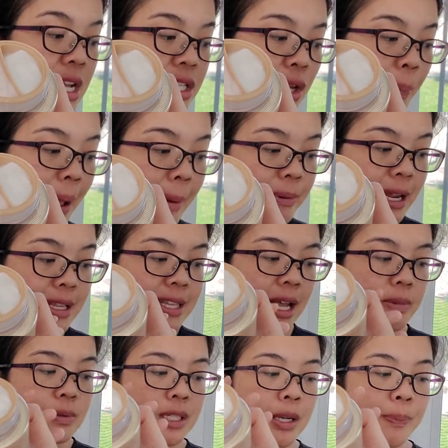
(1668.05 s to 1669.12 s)
So peptides
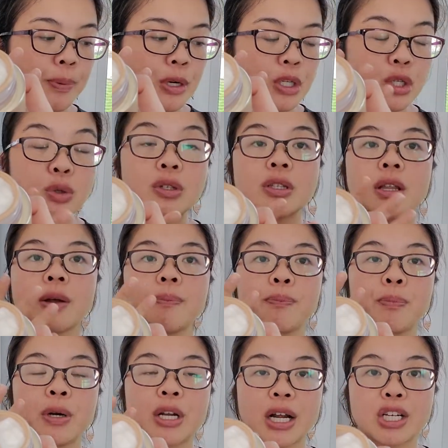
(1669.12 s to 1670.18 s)
helps to produce the
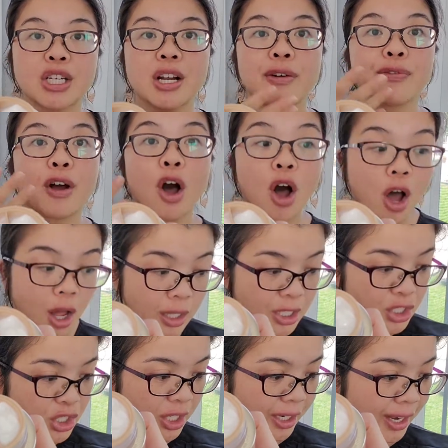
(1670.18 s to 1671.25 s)
production of
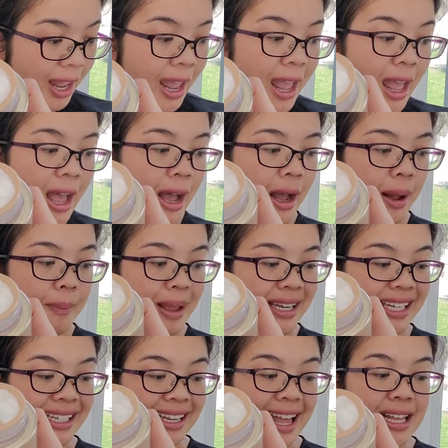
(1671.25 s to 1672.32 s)
collagen um, and
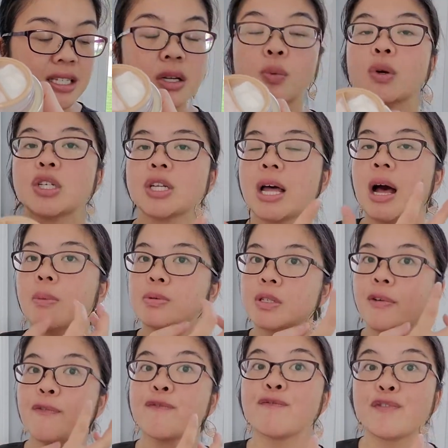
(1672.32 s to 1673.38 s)
elastin, which helps
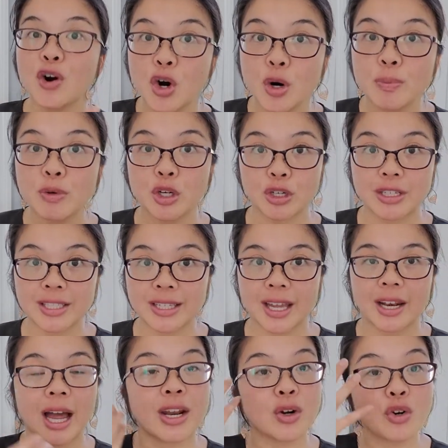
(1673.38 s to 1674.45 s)
to firm your
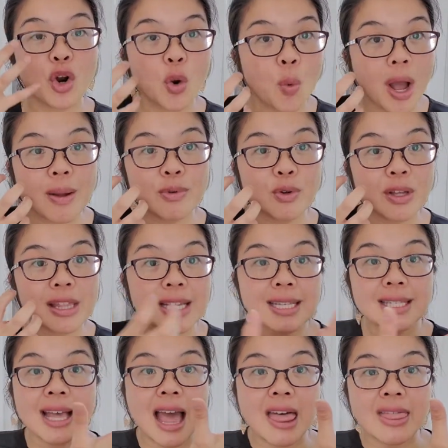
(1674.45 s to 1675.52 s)
skin. I don't know why I'm doing
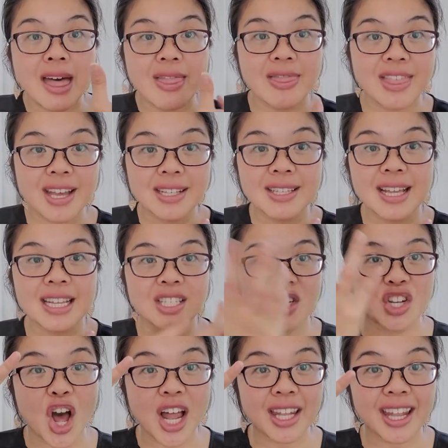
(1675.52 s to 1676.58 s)
this, and then this
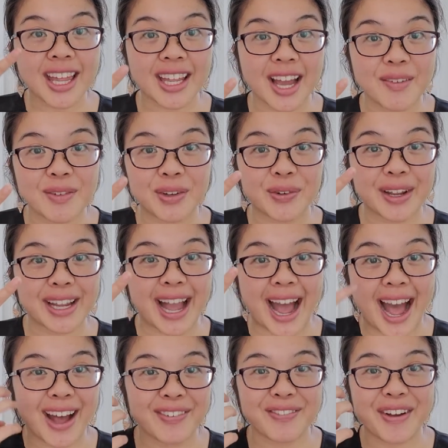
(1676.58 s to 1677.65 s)
is not like I'm doing
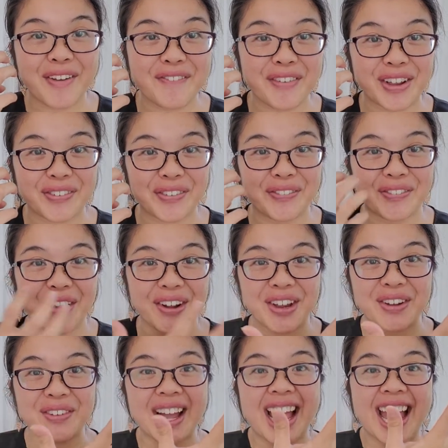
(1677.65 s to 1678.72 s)
half of my face with
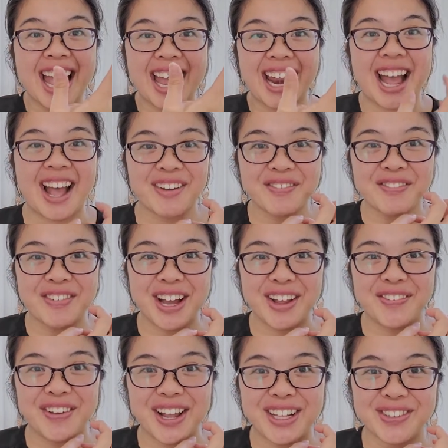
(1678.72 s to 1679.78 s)
volume and half of
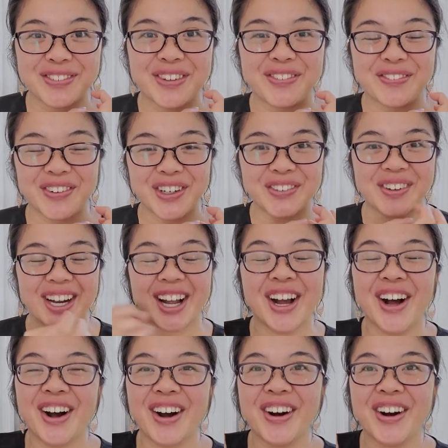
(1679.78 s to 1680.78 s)
my face with firming.